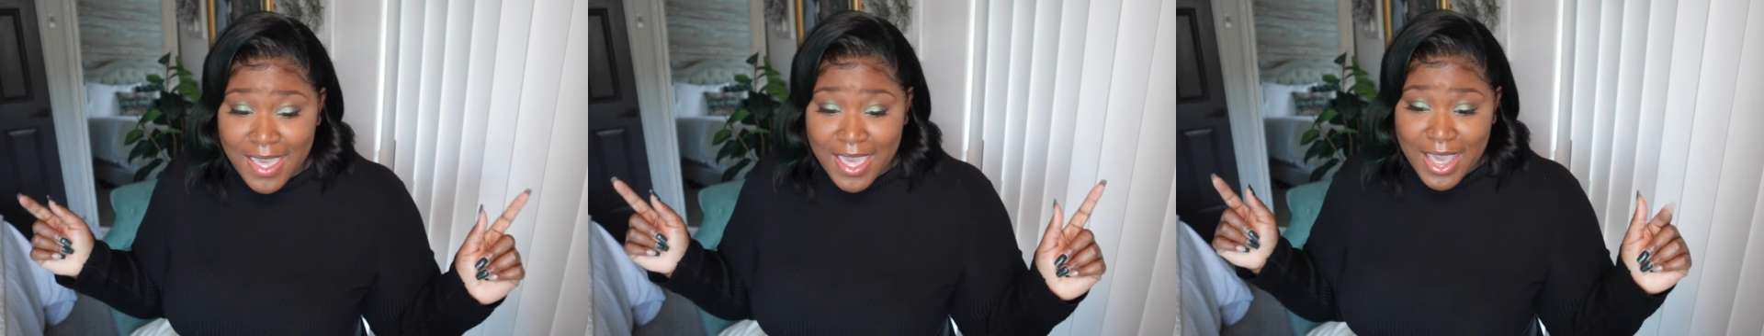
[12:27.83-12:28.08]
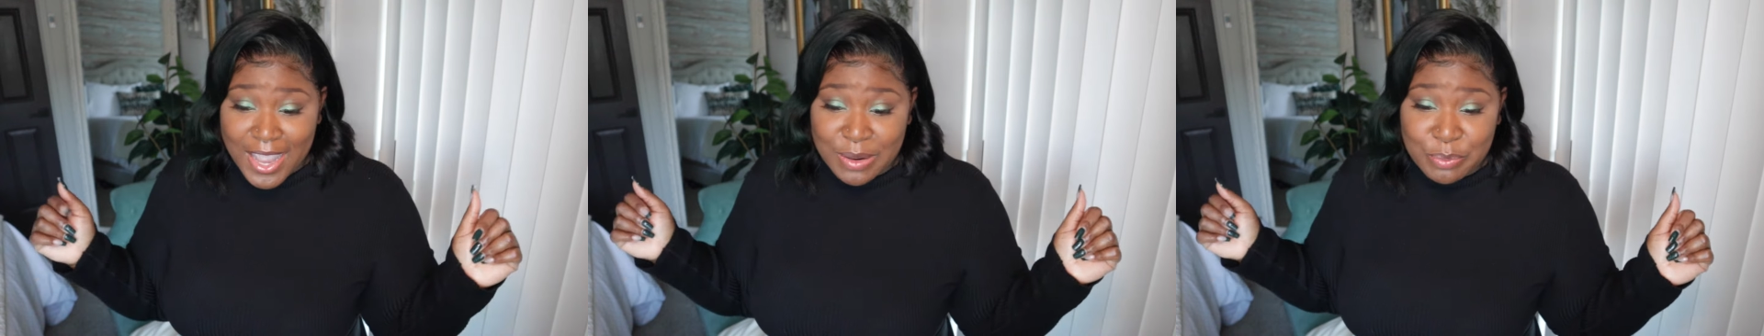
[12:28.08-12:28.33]

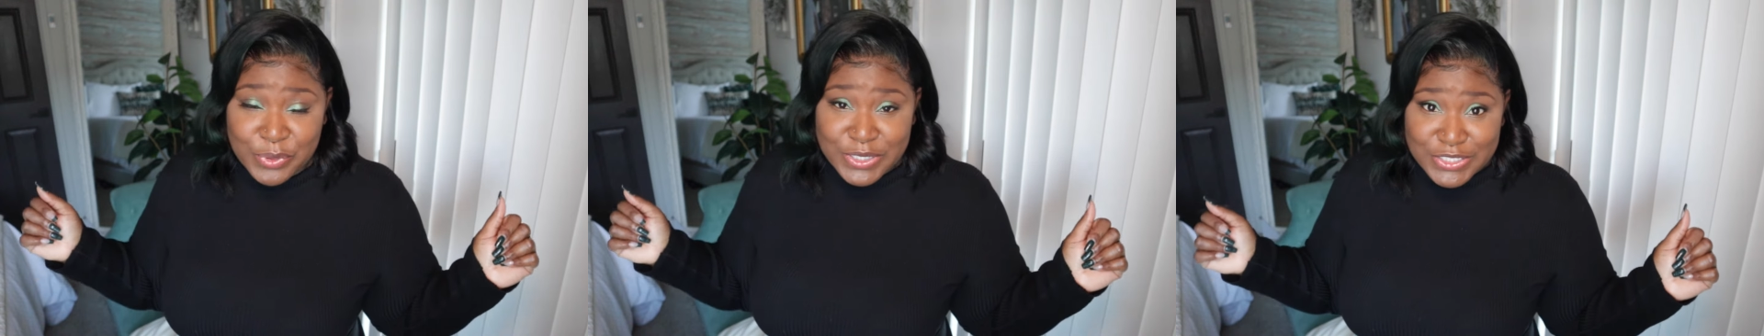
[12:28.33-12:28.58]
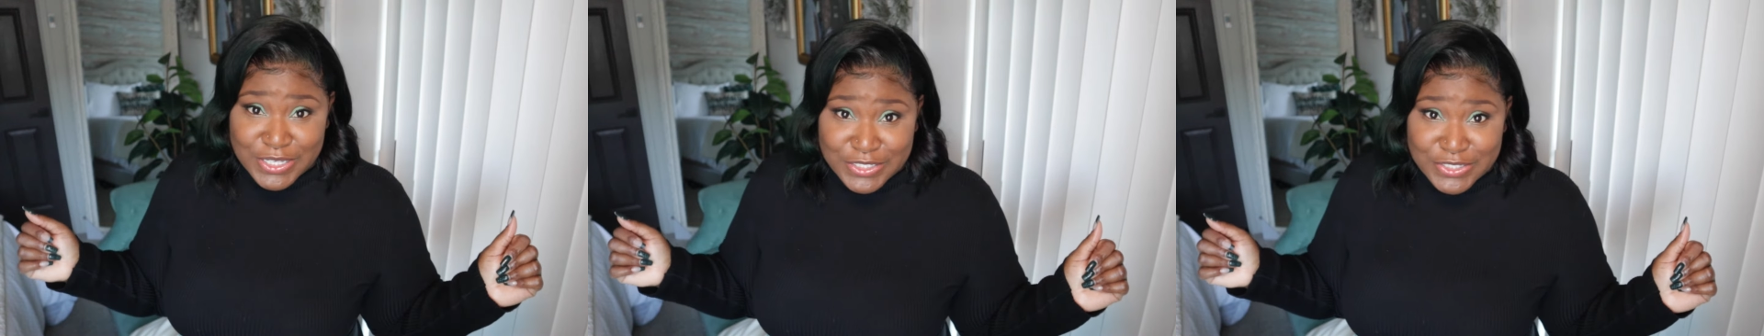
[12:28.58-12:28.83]
I
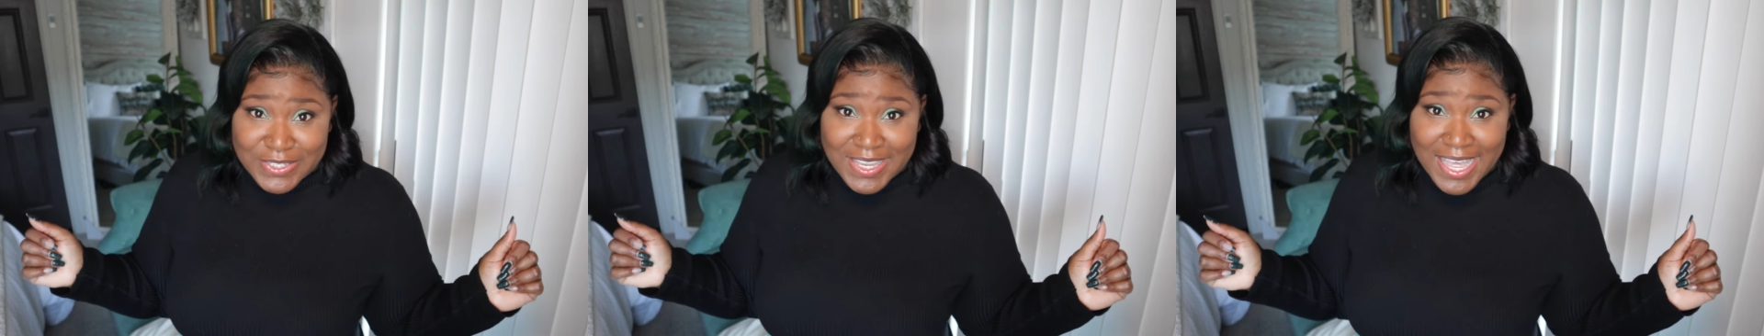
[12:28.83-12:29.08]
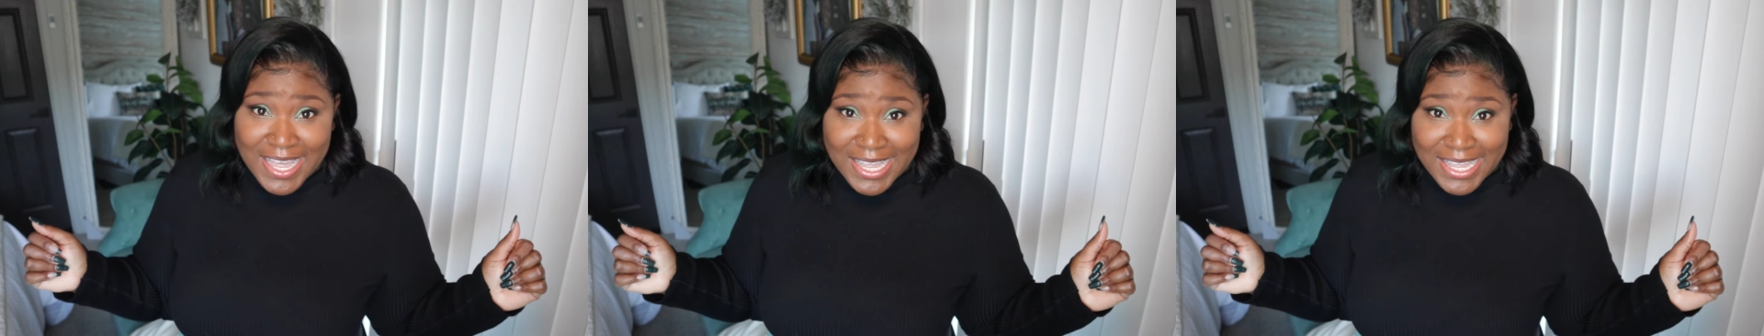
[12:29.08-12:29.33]
appreciate you
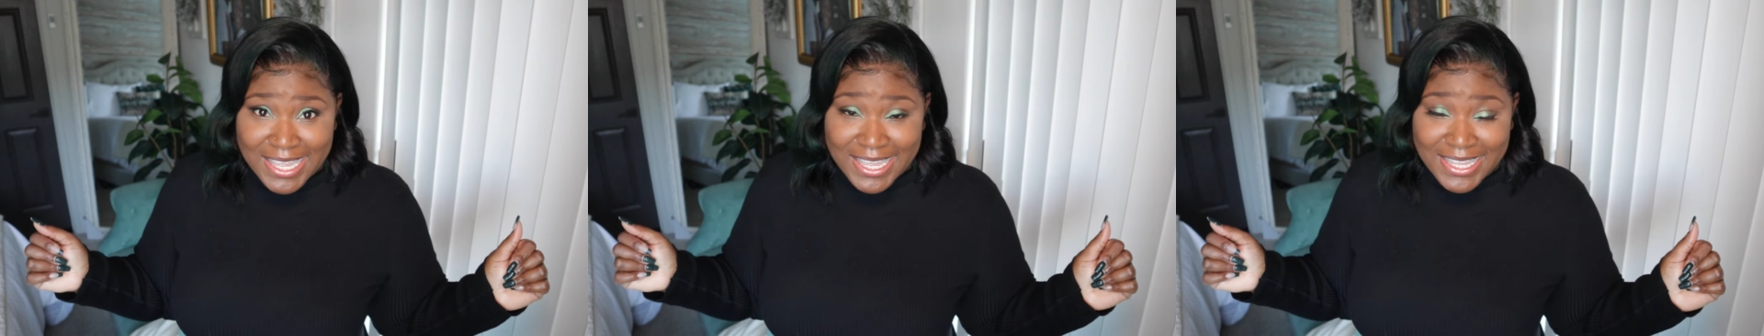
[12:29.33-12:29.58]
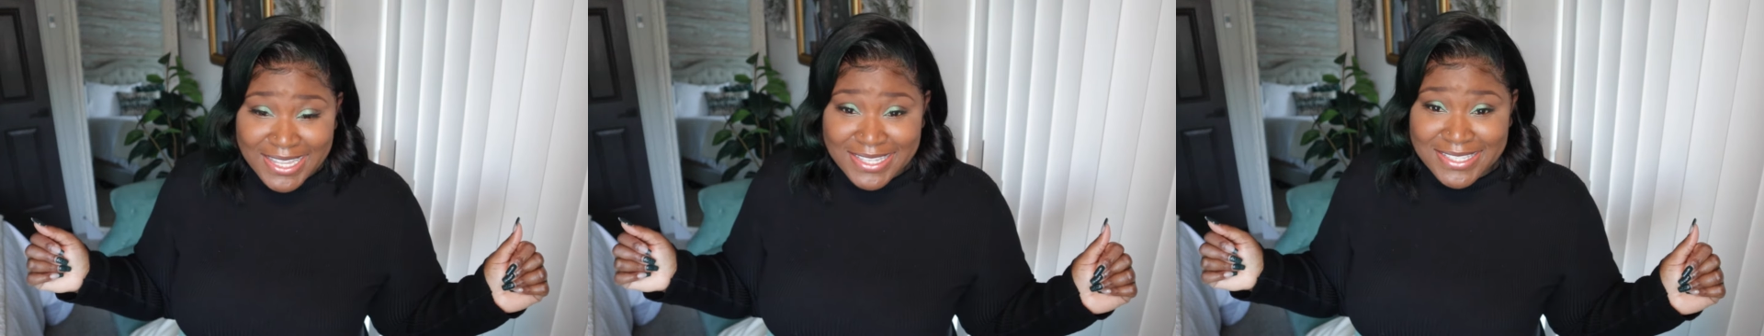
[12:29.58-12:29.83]

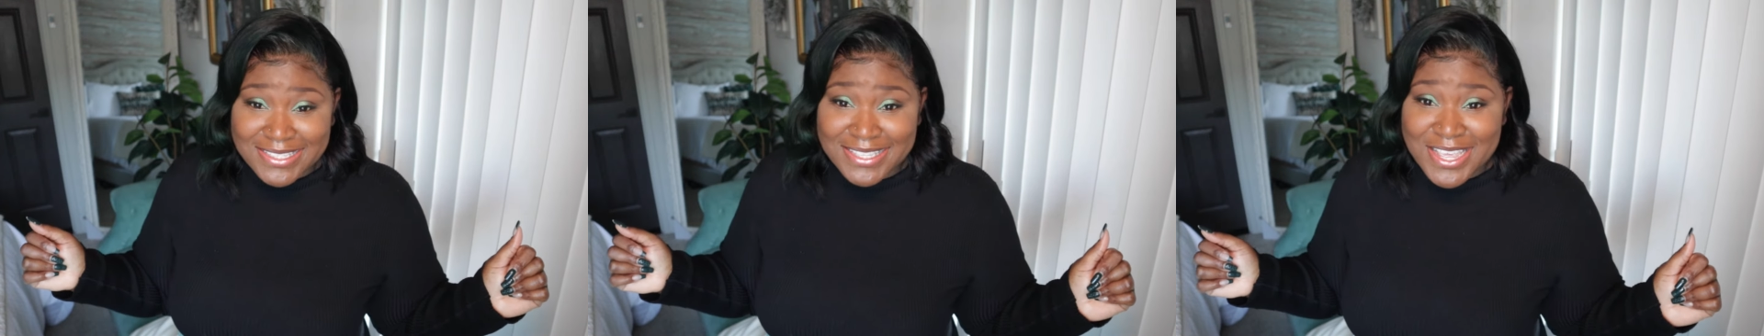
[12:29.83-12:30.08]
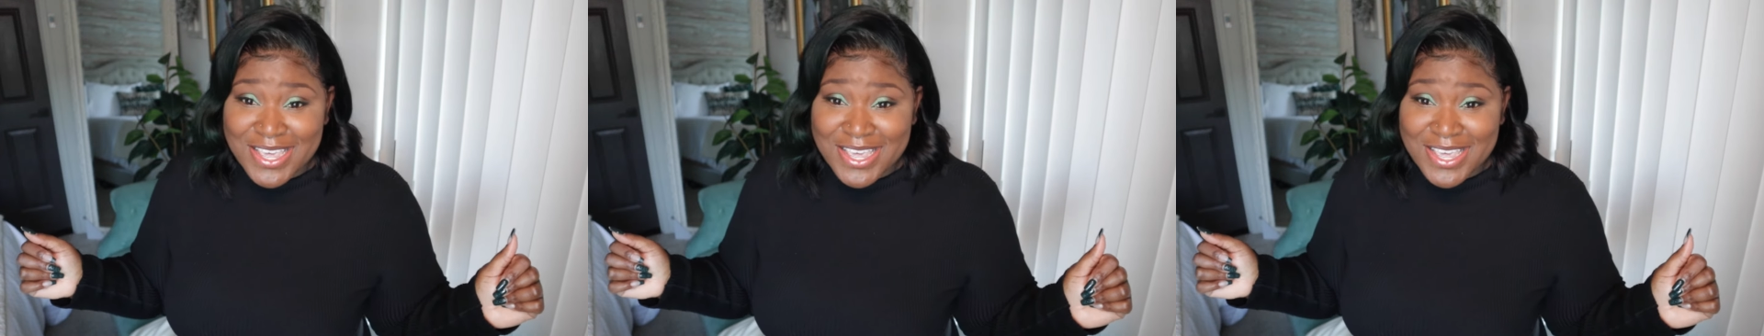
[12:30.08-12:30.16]
guys.